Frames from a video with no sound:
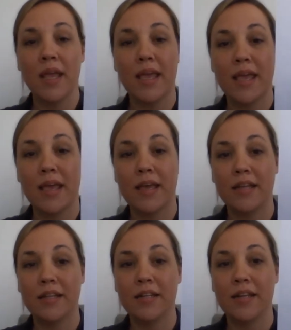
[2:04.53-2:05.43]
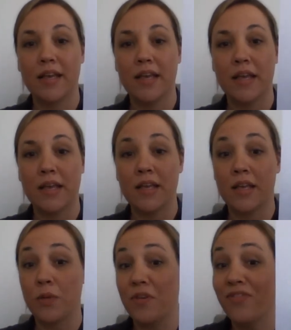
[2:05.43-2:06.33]
And
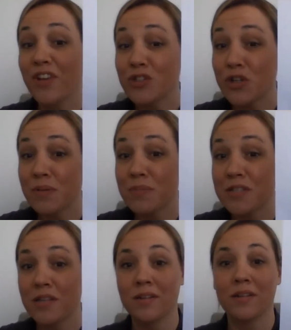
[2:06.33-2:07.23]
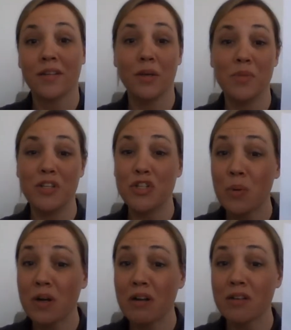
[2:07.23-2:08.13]
it could be field trips, could be
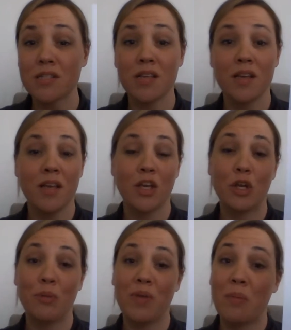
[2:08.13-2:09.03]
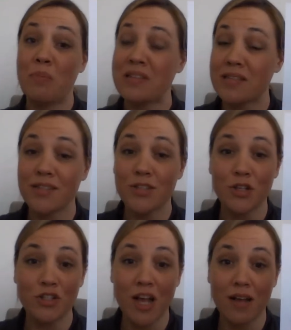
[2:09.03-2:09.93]
chores, could be a business
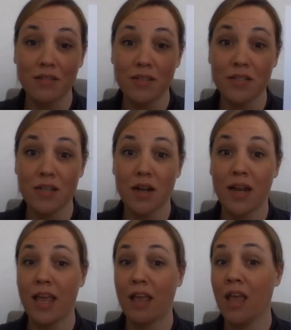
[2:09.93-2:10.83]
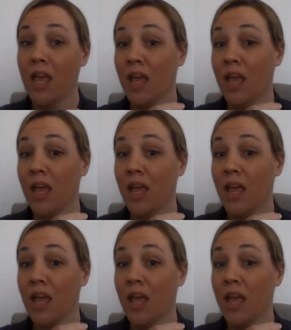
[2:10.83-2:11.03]
your child is starting,